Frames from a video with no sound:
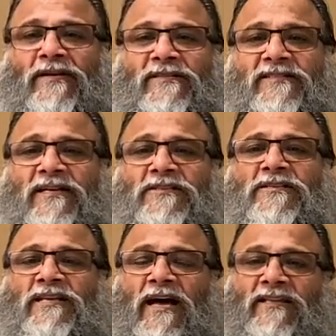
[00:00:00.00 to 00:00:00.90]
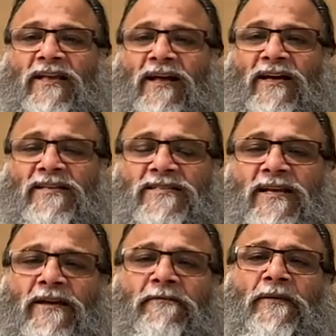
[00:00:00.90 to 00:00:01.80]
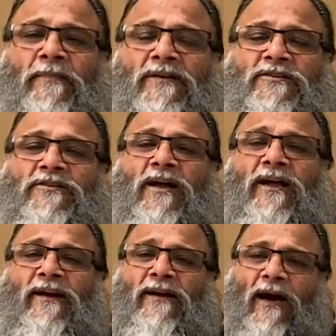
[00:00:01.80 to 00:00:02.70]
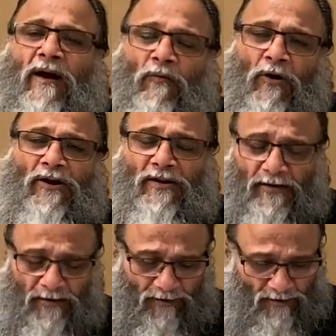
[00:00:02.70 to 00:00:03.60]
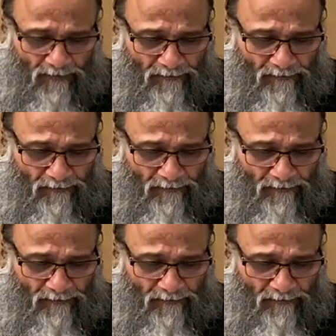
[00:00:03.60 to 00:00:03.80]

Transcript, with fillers: Such sadhanas we must try and avoid.